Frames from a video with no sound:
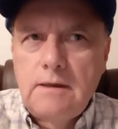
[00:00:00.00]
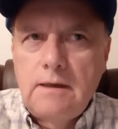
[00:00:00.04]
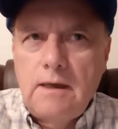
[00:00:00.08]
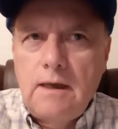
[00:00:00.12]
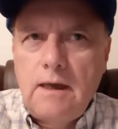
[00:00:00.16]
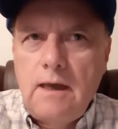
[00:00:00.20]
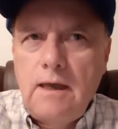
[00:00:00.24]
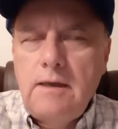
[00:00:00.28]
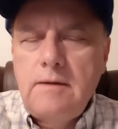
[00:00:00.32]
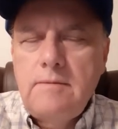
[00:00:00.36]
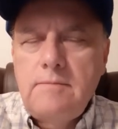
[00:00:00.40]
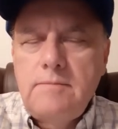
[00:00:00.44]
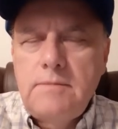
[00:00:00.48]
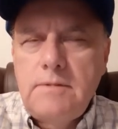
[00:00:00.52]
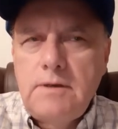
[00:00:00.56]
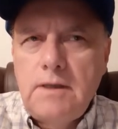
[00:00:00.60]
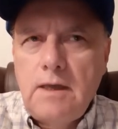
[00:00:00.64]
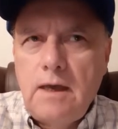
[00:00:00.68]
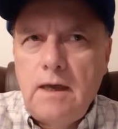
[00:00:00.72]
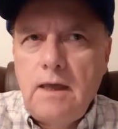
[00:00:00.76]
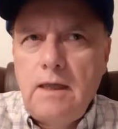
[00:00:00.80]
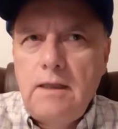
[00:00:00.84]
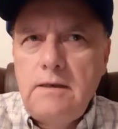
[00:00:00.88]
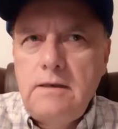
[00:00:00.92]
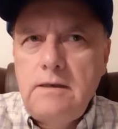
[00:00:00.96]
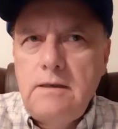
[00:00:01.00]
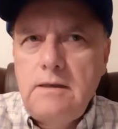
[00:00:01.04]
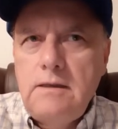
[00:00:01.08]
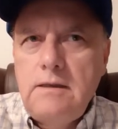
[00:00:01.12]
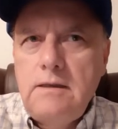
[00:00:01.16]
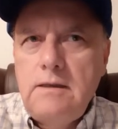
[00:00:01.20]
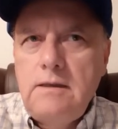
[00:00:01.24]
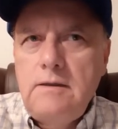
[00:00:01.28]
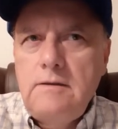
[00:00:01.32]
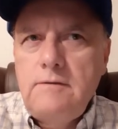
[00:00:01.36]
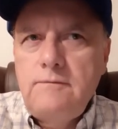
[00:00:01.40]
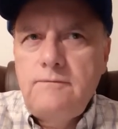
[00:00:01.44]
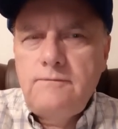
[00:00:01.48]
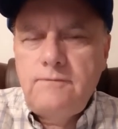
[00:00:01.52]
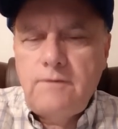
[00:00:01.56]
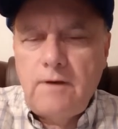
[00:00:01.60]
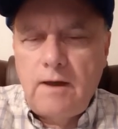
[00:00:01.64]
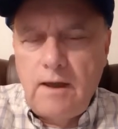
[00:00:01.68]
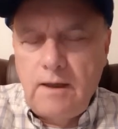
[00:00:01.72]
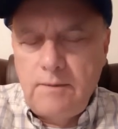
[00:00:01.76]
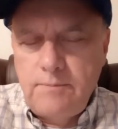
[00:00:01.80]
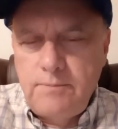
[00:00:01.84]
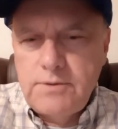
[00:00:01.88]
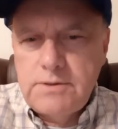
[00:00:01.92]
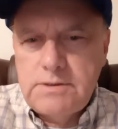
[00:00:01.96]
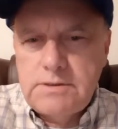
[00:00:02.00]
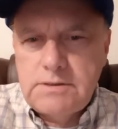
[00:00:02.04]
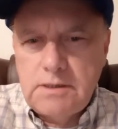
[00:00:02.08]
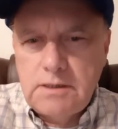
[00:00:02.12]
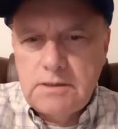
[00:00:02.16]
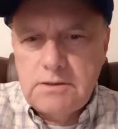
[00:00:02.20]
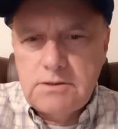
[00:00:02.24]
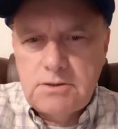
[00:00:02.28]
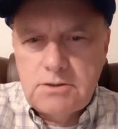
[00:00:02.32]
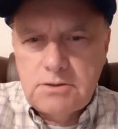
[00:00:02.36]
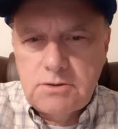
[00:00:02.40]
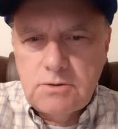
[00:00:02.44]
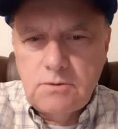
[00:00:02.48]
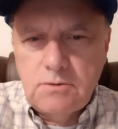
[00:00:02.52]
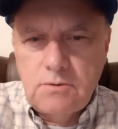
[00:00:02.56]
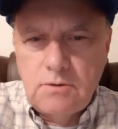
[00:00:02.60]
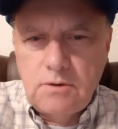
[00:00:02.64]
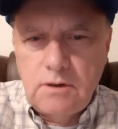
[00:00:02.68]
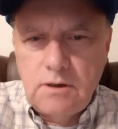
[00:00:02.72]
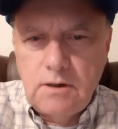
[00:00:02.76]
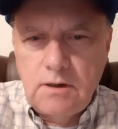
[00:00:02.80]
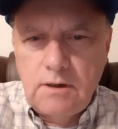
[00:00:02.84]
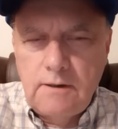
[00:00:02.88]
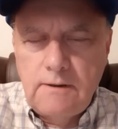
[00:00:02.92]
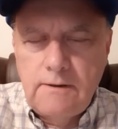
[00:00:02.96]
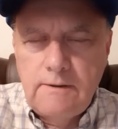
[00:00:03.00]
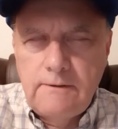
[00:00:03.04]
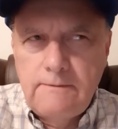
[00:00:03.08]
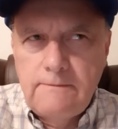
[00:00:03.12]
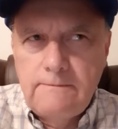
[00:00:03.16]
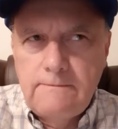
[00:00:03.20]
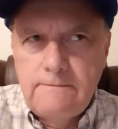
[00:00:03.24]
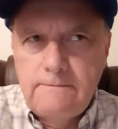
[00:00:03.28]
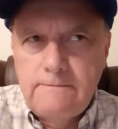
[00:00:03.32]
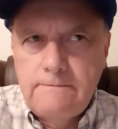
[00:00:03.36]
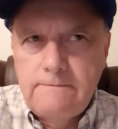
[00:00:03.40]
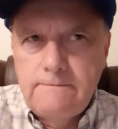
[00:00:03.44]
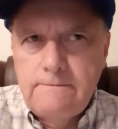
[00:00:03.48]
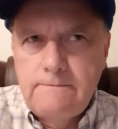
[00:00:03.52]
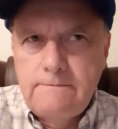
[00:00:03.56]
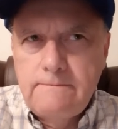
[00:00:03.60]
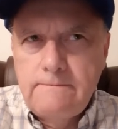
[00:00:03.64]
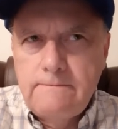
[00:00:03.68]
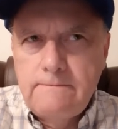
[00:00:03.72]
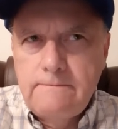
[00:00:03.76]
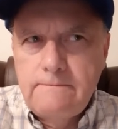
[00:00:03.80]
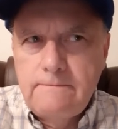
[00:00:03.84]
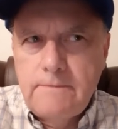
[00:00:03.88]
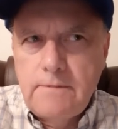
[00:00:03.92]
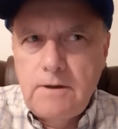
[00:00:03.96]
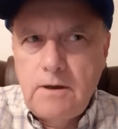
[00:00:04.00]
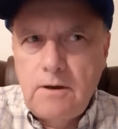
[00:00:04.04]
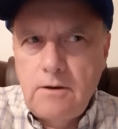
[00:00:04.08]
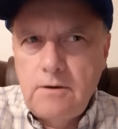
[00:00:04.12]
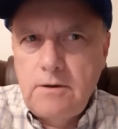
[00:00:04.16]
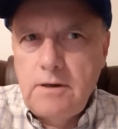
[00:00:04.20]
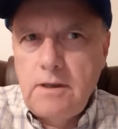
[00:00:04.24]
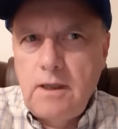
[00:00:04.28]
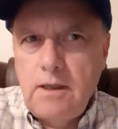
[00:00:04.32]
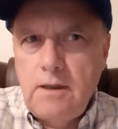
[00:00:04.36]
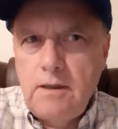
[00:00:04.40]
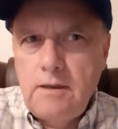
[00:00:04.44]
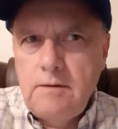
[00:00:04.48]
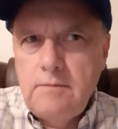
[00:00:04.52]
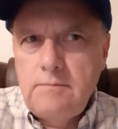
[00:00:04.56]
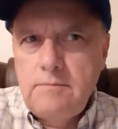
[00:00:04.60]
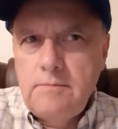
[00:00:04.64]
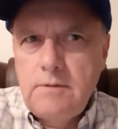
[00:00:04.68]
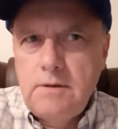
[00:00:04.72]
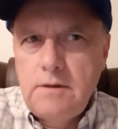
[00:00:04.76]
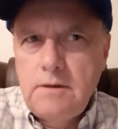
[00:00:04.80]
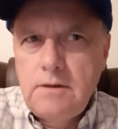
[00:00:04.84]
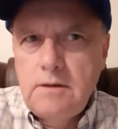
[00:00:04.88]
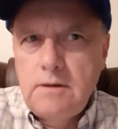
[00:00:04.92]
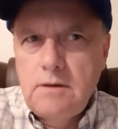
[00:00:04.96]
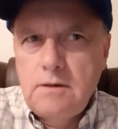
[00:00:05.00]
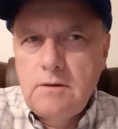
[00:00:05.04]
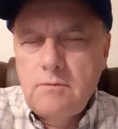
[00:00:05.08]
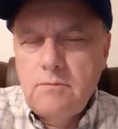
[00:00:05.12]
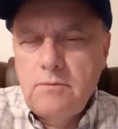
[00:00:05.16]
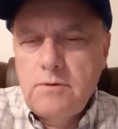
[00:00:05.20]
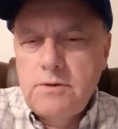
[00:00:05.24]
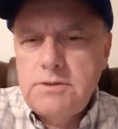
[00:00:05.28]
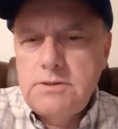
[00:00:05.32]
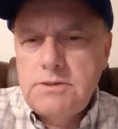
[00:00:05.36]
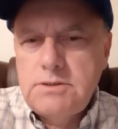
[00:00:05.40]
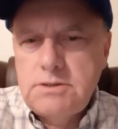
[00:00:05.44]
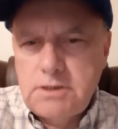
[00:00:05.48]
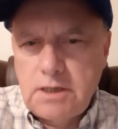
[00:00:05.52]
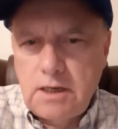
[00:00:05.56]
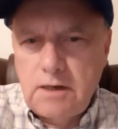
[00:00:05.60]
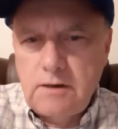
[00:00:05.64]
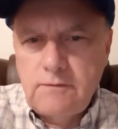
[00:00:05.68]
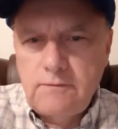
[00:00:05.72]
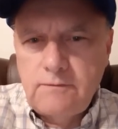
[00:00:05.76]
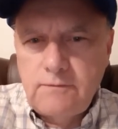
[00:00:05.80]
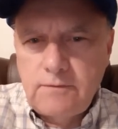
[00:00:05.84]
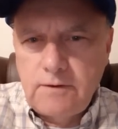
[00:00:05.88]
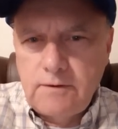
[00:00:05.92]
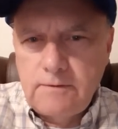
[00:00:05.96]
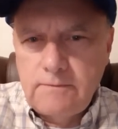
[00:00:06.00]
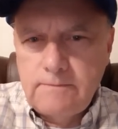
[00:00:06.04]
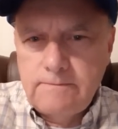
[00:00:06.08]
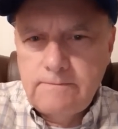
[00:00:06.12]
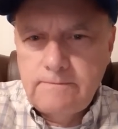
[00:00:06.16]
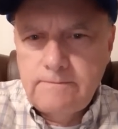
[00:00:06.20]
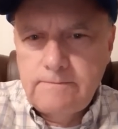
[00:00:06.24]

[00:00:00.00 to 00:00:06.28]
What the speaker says: I am 95% sure her name was Jennifer.